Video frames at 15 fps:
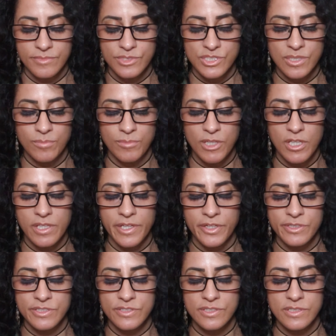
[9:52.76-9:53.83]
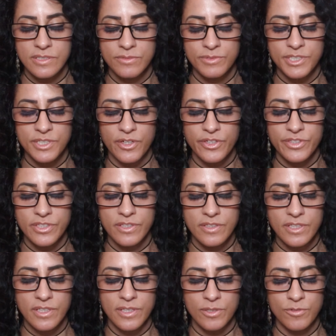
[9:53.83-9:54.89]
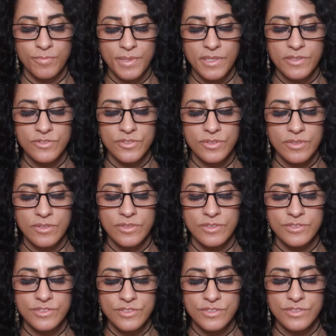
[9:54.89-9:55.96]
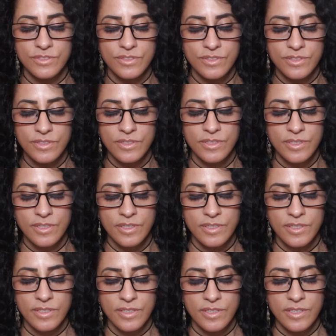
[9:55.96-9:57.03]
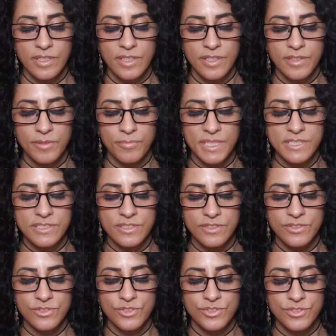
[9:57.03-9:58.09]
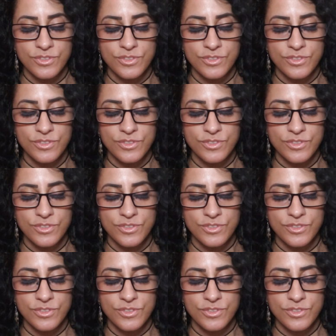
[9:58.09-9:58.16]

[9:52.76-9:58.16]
Some clarity regarding the King of Pentacles and the message